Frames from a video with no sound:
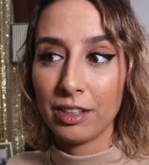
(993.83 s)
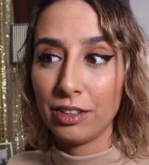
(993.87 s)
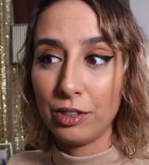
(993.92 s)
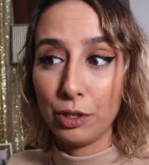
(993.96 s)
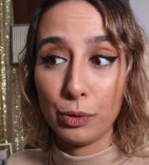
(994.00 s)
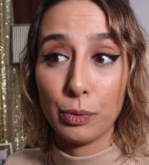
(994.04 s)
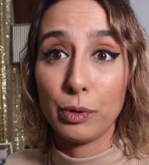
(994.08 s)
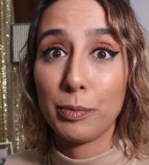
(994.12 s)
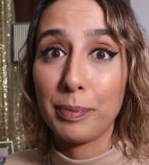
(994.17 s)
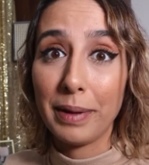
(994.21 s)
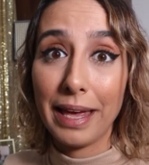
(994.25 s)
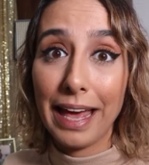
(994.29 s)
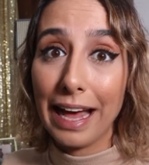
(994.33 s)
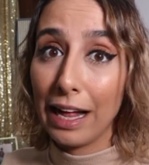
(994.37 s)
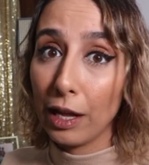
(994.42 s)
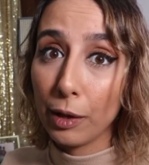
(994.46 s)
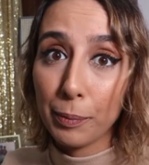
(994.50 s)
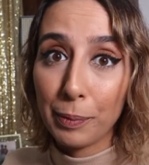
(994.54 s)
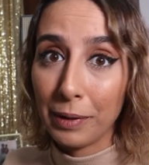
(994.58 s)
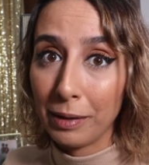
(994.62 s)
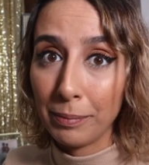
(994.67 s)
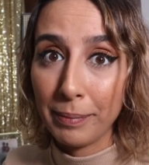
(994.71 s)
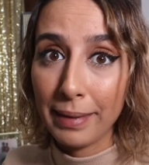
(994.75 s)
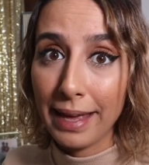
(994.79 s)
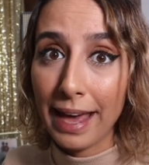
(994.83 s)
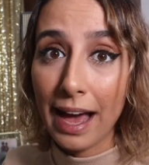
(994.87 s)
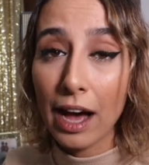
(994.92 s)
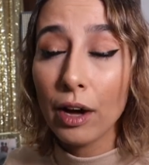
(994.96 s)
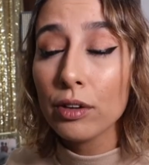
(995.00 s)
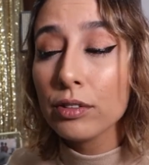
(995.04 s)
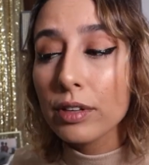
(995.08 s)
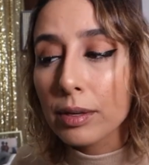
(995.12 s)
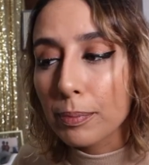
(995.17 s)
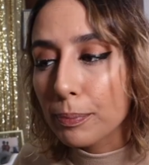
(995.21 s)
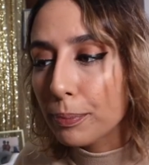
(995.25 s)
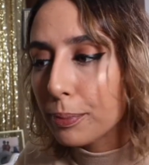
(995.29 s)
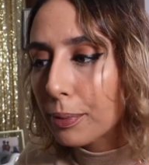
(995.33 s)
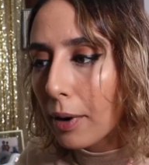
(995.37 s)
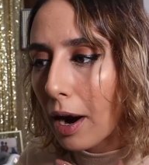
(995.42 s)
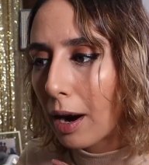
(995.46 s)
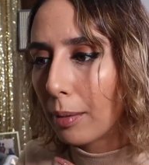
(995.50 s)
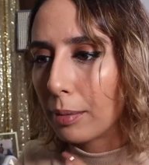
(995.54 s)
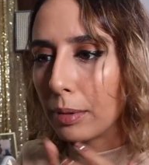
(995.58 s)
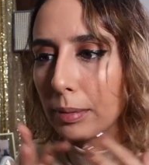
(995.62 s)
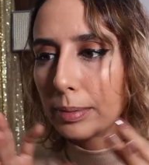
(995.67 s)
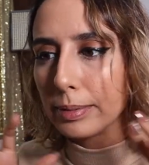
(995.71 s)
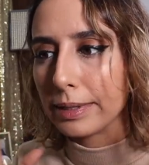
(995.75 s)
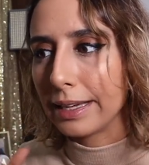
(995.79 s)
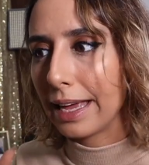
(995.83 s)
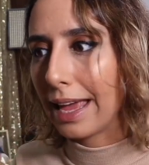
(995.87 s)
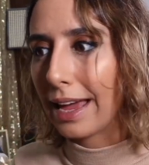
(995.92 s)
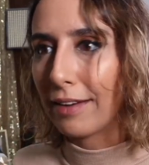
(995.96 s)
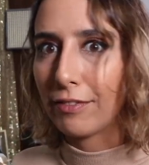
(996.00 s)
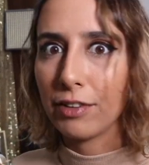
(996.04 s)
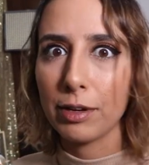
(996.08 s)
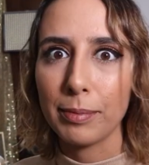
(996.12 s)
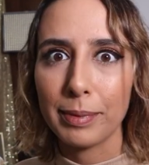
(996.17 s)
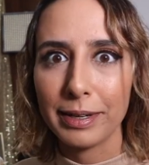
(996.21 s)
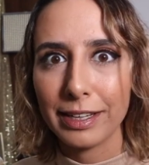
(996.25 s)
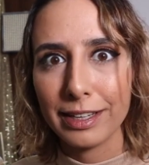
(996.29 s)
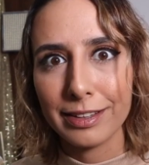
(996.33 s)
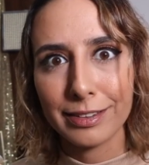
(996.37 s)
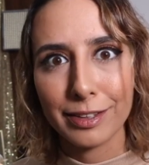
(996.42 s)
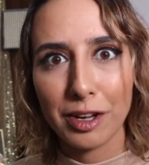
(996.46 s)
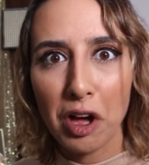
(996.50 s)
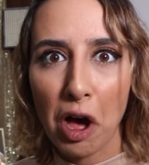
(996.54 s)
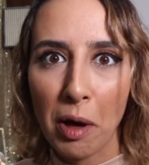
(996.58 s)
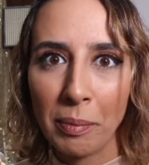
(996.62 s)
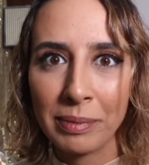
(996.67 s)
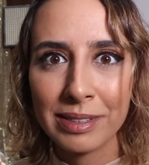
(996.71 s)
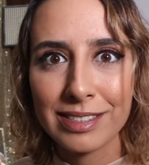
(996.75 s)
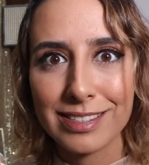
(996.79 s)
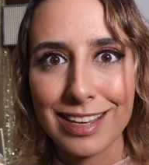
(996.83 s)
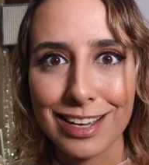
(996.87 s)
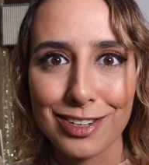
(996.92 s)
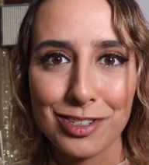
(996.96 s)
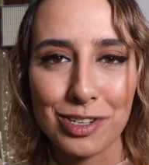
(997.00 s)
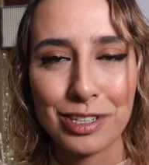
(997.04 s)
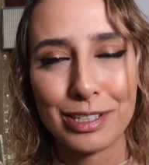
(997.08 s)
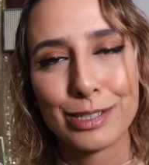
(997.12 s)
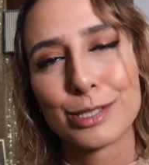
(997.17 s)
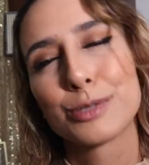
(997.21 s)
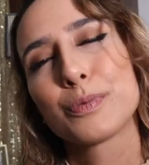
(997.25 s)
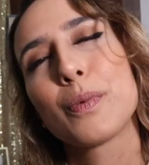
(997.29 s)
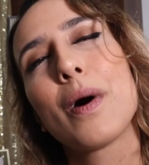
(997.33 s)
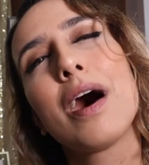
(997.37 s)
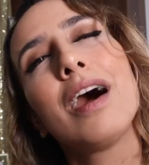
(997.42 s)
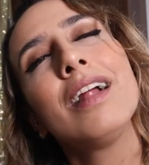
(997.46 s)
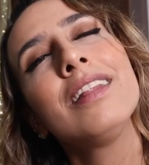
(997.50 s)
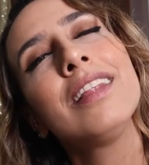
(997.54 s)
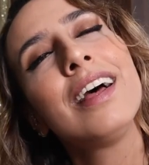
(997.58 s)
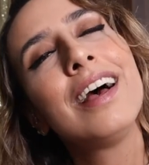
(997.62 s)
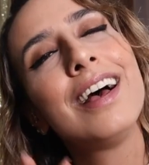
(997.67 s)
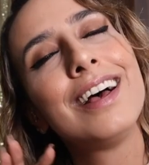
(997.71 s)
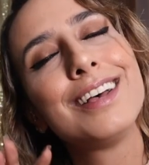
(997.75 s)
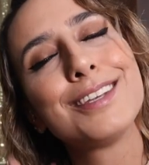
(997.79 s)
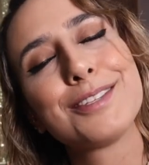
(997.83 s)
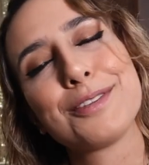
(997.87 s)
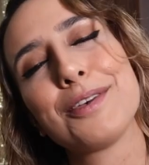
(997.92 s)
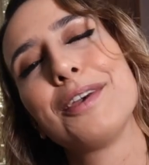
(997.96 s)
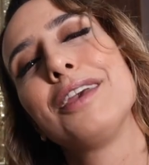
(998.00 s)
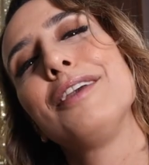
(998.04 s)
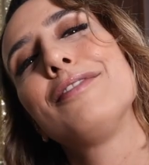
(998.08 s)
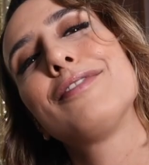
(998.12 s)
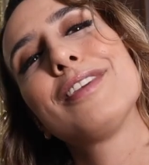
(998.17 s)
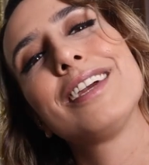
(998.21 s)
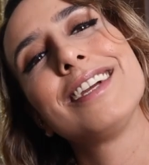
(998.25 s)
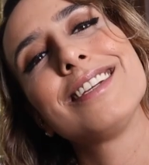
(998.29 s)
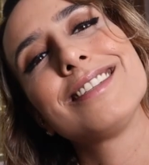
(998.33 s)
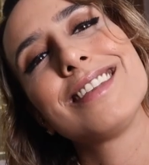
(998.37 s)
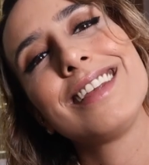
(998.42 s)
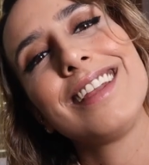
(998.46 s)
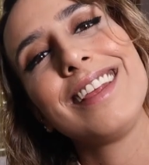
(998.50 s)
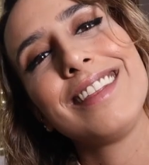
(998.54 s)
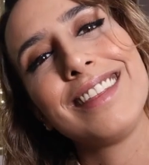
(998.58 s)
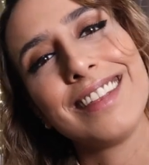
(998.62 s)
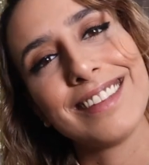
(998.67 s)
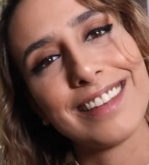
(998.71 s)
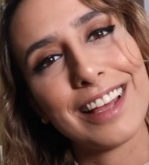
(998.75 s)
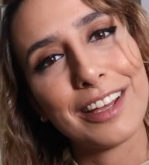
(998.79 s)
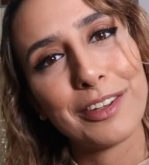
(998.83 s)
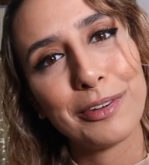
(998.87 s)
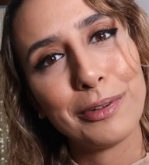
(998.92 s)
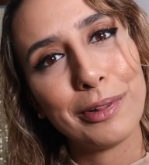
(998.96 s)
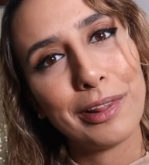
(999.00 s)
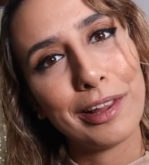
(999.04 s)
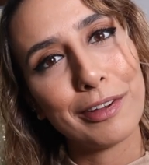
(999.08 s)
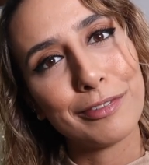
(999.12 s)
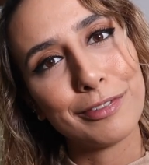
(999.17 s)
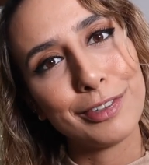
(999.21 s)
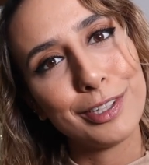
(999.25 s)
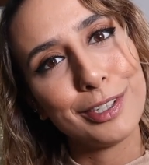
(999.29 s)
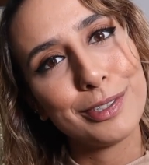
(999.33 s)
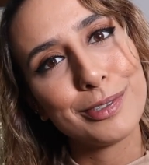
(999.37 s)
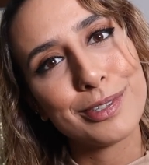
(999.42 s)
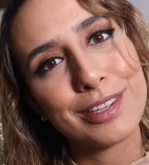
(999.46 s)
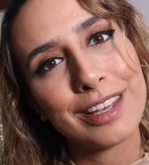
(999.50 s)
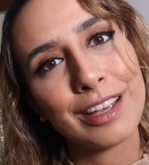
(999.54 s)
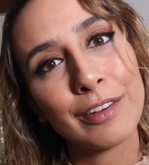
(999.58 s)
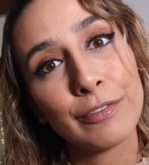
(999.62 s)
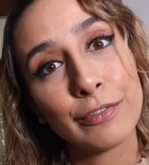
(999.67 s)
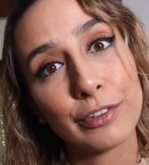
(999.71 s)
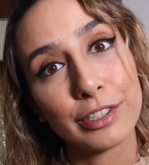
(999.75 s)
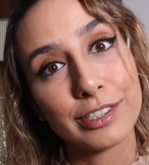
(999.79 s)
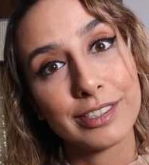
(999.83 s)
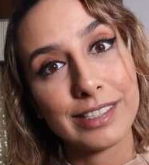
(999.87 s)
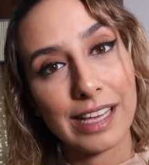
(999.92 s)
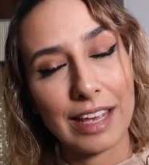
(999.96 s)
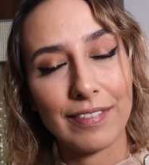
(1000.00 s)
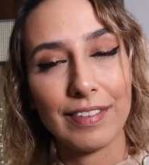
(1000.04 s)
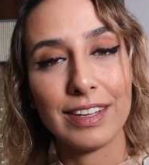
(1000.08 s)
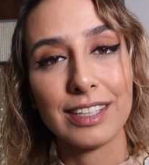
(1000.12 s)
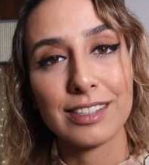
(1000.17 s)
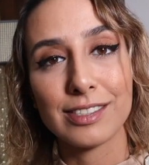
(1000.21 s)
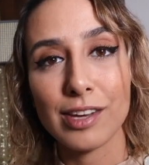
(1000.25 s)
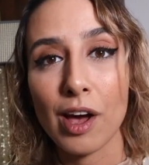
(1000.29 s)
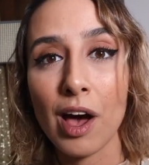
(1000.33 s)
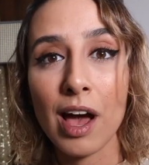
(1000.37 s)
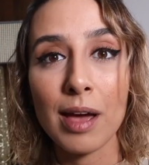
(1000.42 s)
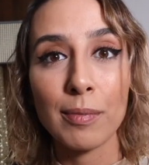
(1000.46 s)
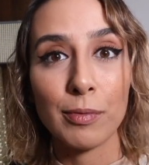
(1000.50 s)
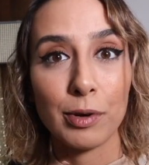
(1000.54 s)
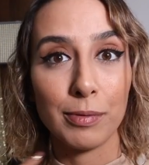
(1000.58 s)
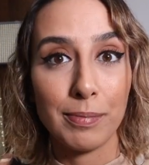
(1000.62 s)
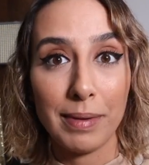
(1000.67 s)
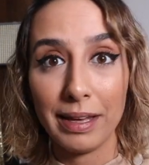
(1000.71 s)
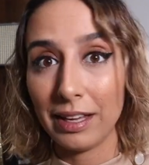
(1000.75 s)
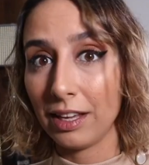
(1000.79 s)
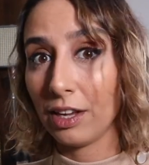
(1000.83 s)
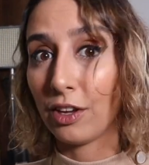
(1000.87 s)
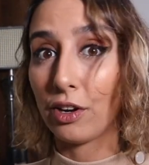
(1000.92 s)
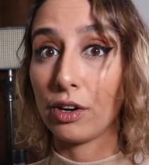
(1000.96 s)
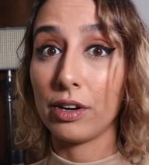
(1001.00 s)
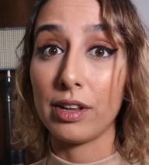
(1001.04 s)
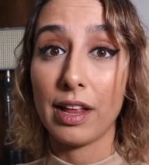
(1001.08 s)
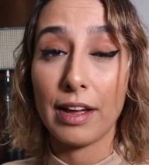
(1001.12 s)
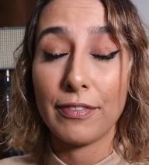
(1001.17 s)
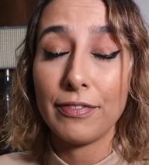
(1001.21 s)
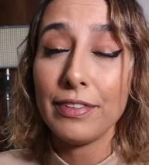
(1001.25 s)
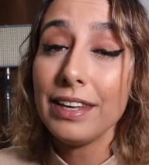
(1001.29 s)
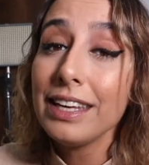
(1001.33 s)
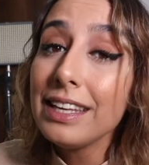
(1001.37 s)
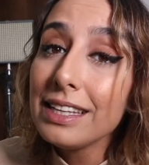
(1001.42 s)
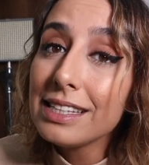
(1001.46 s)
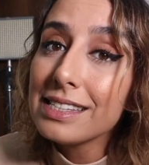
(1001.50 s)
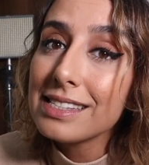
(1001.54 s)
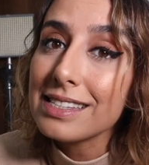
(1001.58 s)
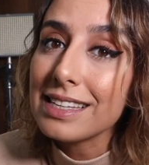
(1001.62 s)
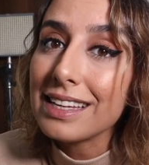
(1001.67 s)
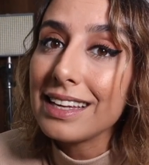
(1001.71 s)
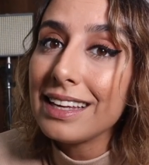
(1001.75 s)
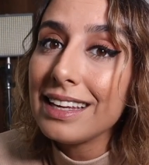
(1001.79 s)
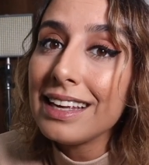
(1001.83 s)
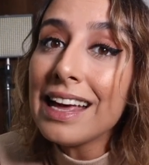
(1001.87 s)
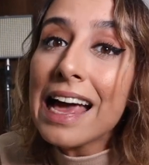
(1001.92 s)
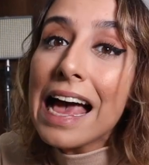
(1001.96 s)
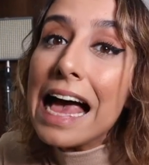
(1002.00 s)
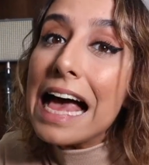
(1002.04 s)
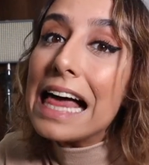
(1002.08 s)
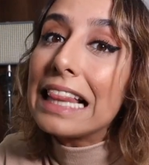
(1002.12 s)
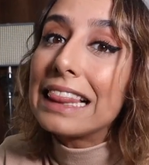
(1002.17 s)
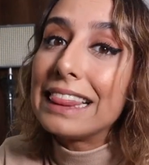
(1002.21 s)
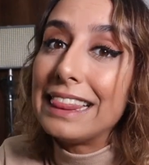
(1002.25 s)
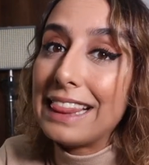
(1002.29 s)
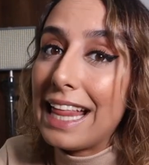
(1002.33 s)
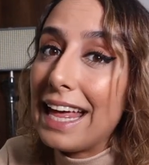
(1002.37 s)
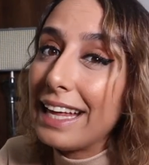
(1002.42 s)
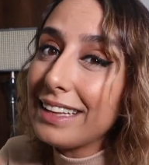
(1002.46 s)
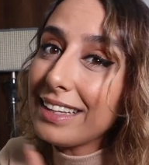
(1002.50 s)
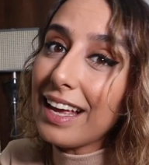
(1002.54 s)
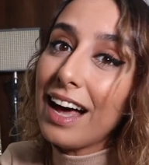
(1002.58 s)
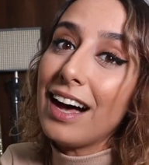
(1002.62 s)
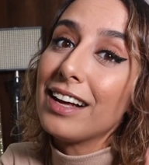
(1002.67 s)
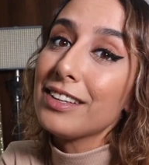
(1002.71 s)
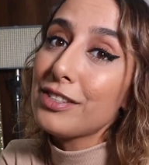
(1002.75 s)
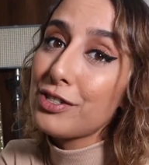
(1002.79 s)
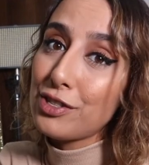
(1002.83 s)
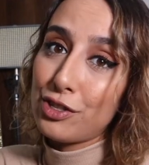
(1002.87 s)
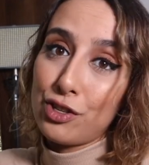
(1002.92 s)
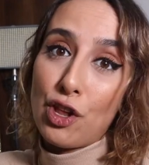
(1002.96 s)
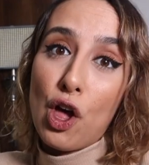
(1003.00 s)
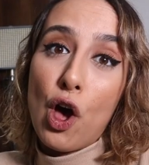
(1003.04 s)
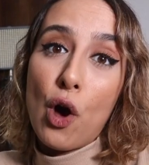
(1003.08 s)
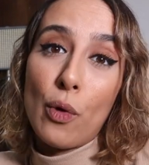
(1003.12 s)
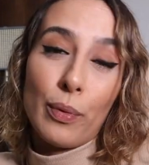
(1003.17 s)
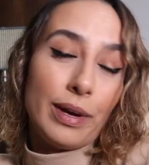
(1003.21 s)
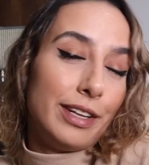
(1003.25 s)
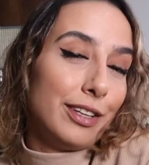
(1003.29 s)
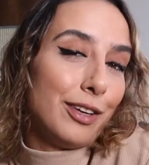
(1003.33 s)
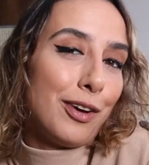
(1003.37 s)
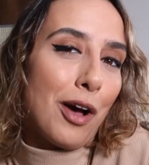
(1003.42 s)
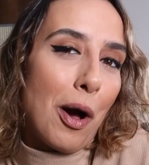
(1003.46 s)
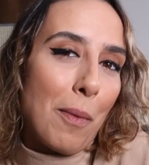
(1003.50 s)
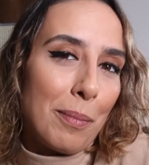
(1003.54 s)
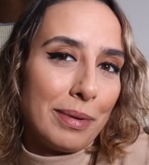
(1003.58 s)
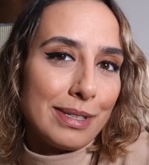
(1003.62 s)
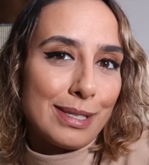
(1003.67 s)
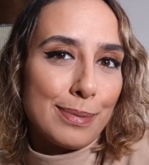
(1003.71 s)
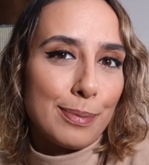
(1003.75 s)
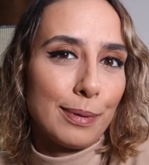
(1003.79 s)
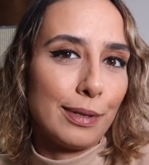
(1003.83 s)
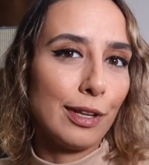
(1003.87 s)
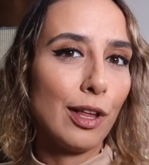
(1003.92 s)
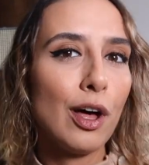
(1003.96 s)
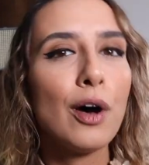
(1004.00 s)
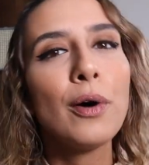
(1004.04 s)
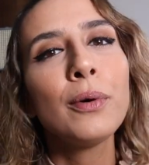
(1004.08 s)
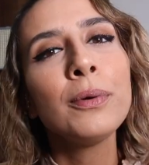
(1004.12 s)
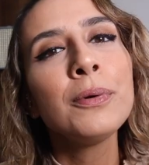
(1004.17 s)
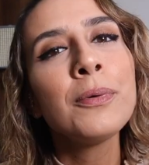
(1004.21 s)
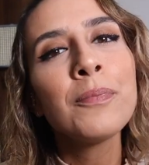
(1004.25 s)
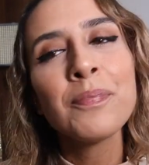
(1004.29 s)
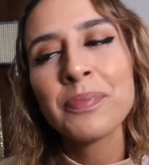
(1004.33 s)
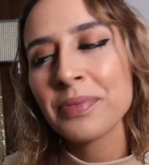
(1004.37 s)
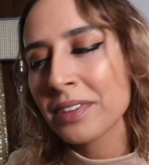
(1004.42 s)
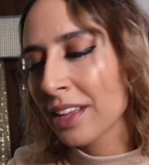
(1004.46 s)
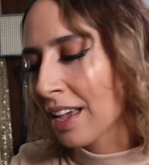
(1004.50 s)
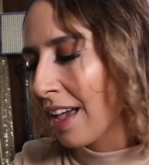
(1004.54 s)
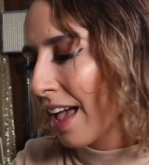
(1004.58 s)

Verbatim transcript: you will be helping me out and probably everybody in the comment section as well. So if there is anything that you love using for saving time or making your life easy, let us know in the comments below.